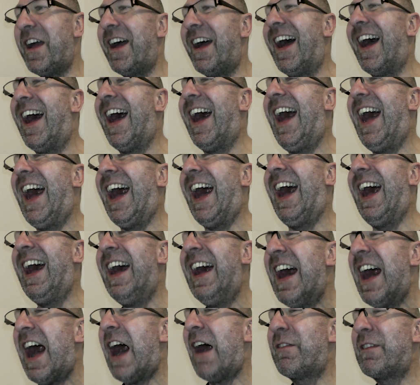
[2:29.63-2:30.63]

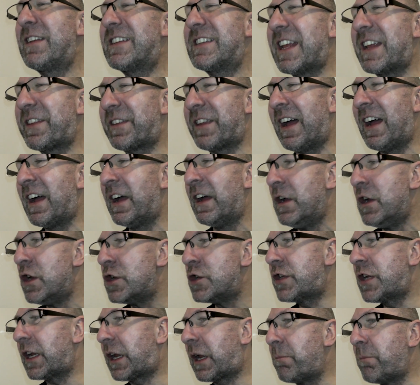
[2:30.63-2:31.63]
Having said that,
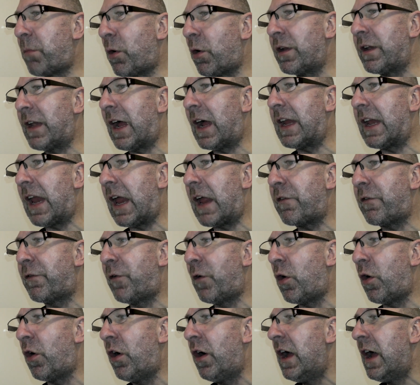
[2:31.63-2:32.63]
Chicken Boy
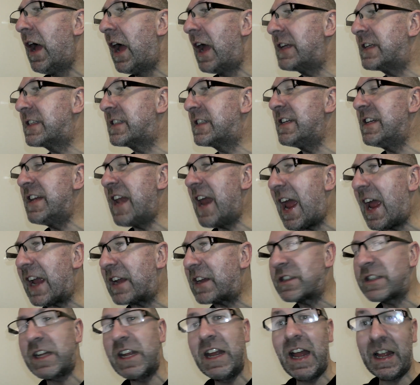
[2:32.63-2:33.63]
1984, his
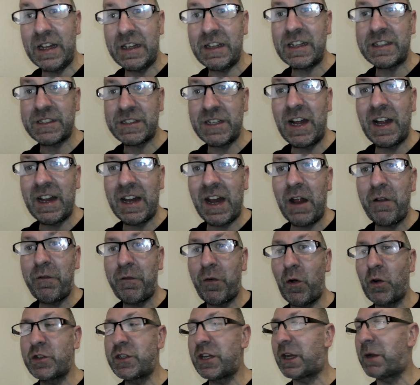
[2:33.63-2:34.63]
next uh, that's
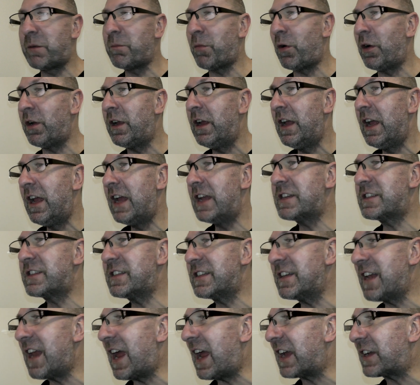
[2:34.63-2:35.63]
1984 Chicken Boy. His
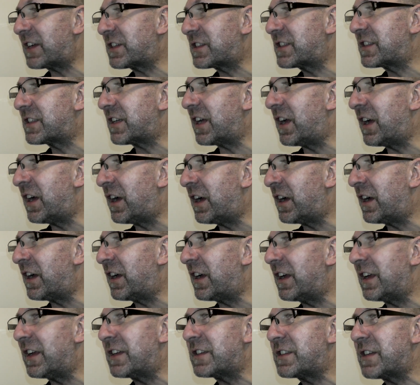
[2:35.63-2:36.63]
next
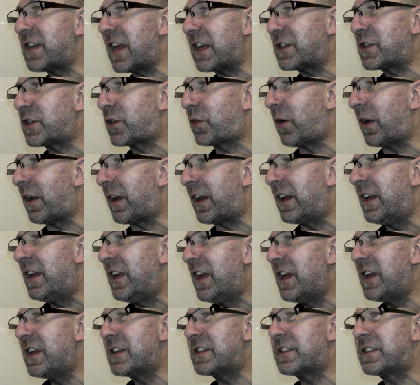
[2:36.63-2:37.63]
uh, his next credit
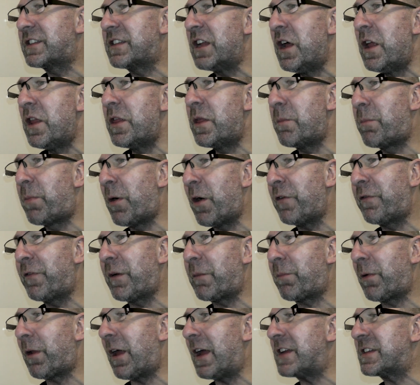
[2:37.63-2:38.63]
is The
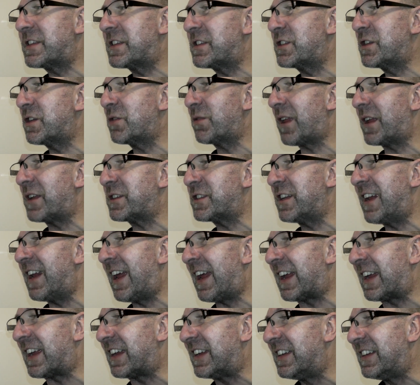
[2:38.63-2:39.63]
Perfect Place in
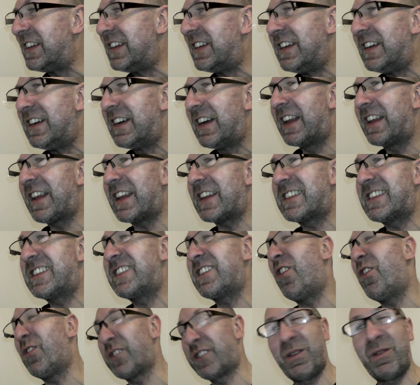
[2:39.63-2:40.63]
2008, and that's
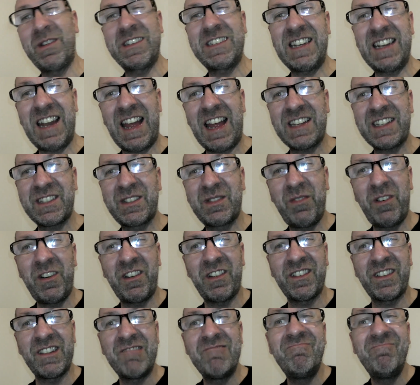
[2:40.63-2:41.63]
his, also his last
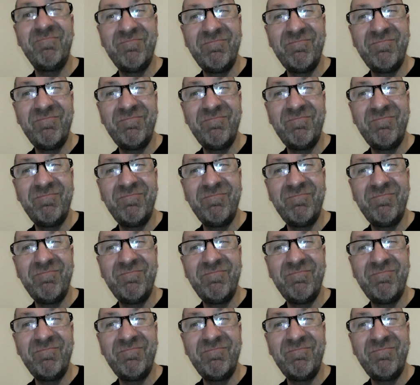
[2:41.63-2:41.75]
one.